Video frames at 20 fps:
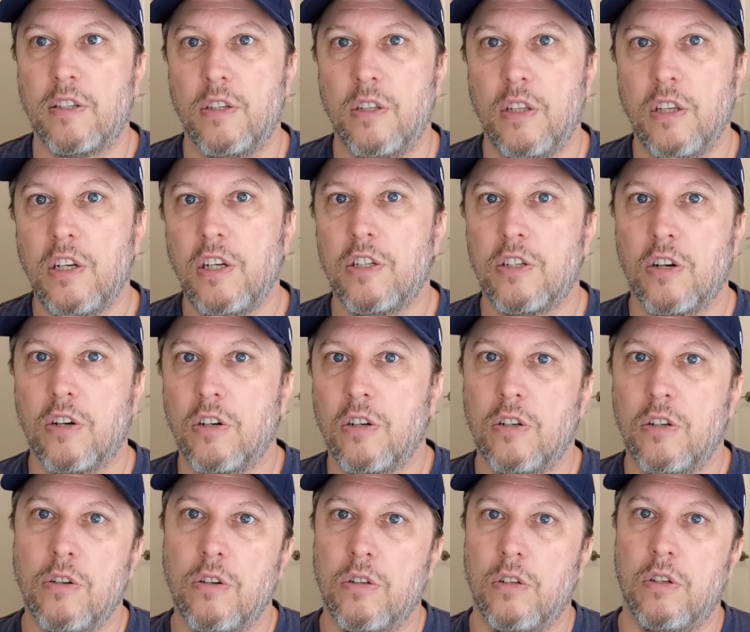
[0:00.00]
And then he started
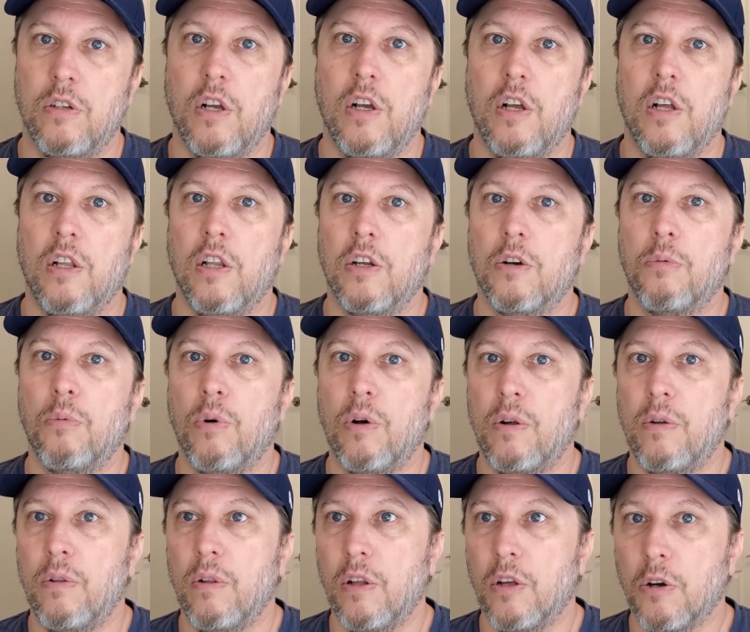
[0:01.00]
doing a
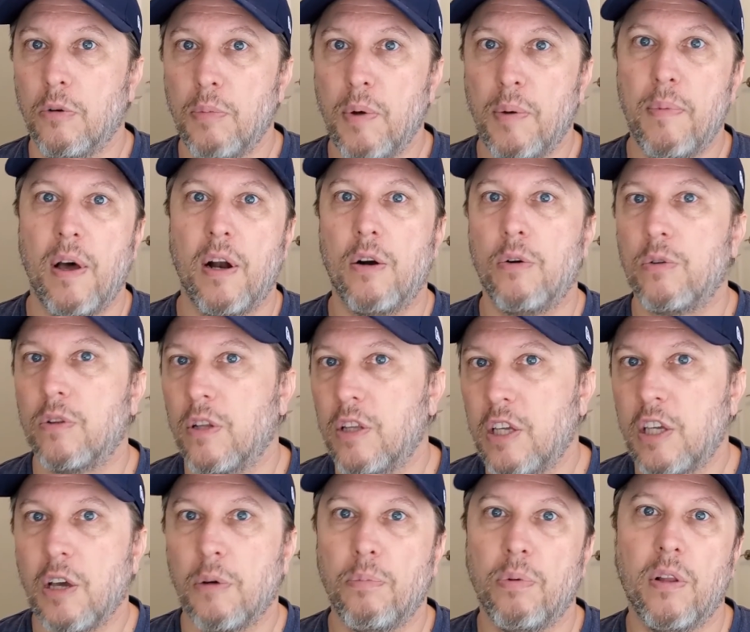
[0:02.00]
little bit better with
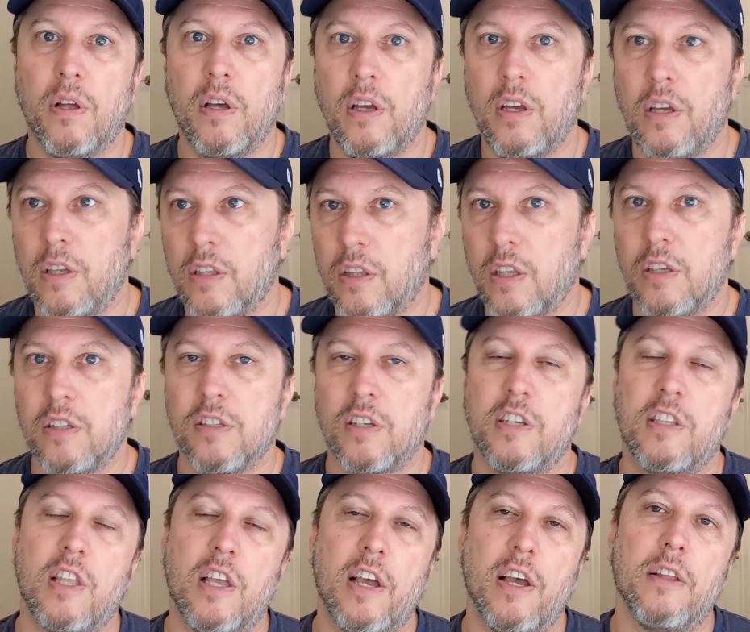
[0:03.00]
link-up play and things
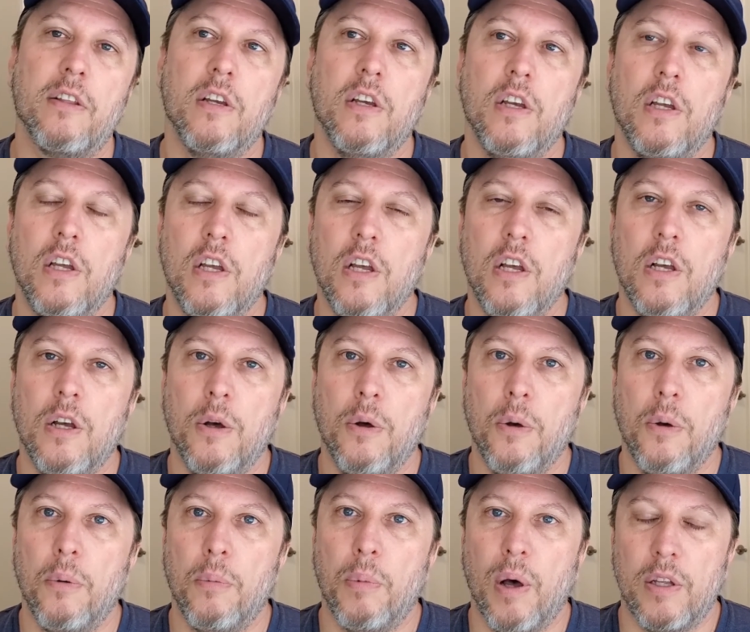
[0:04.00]
like that.
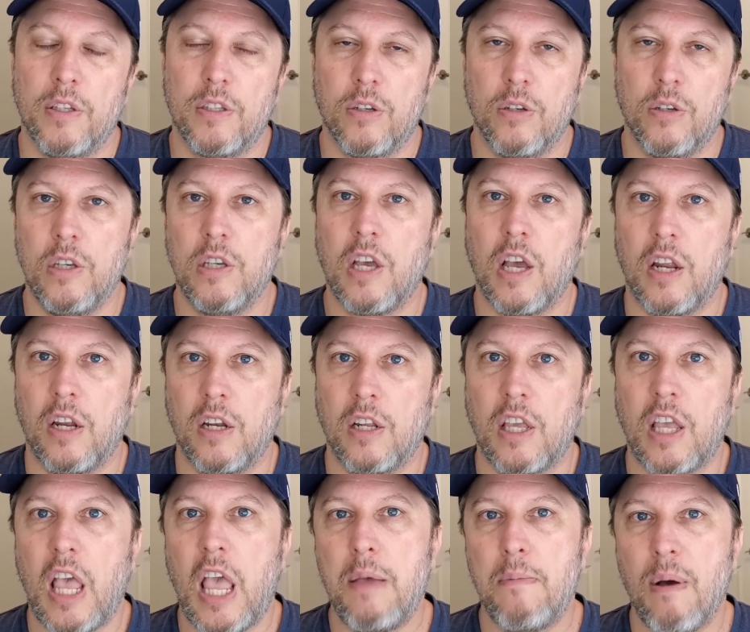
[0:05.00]
But so he kind of
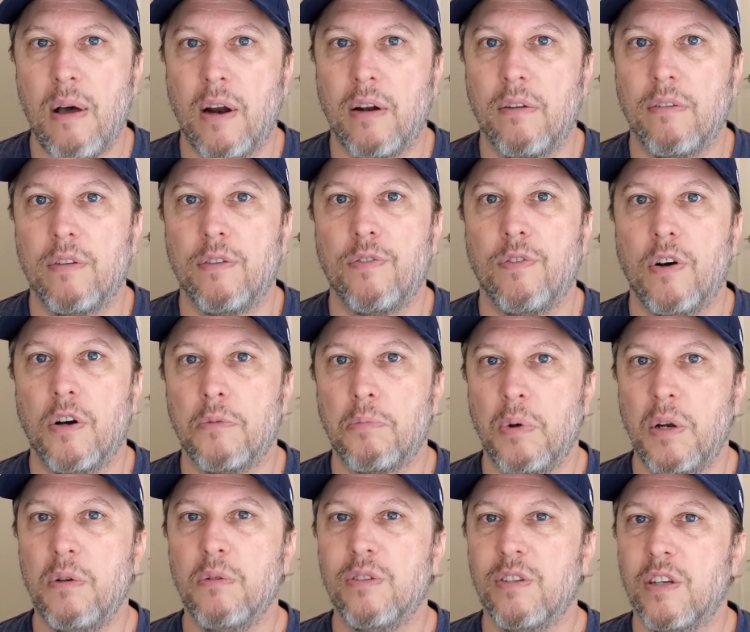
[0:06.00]
came out of his funk, but
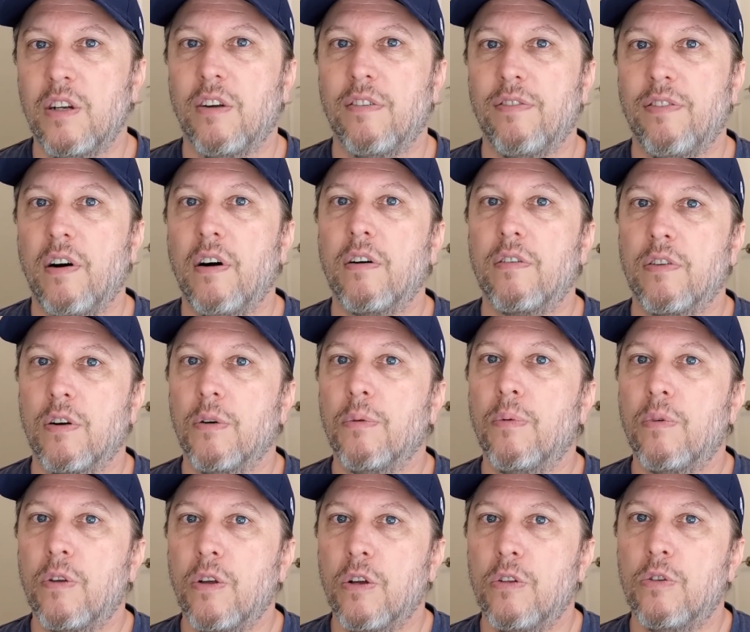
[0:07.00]
he was in a funk for a
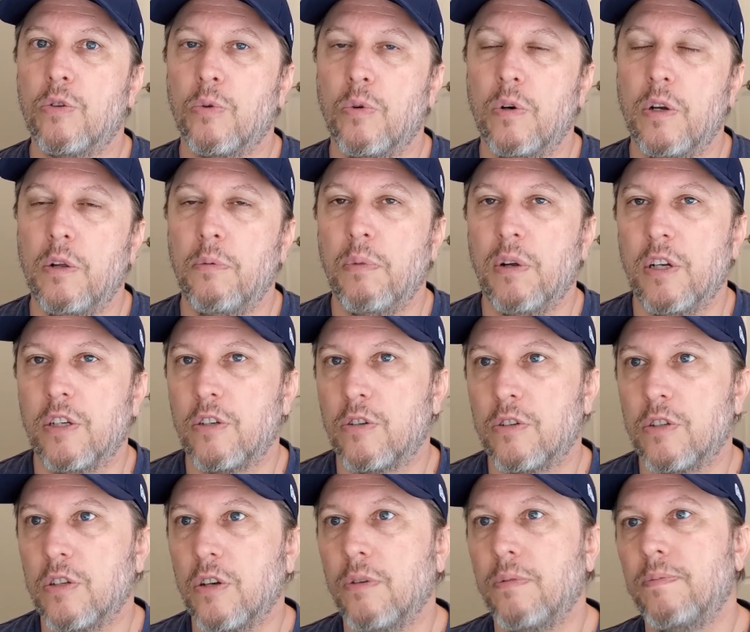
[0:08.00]
good 20 minutes or
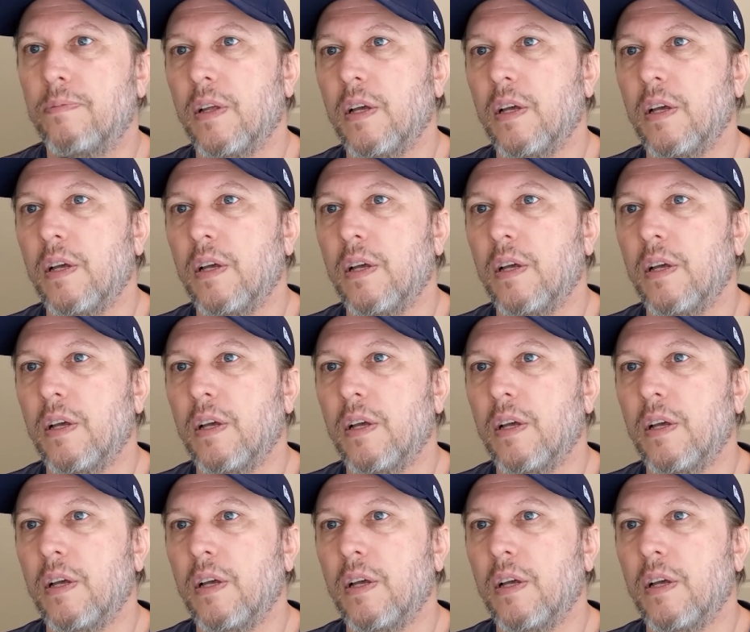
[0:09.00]
so.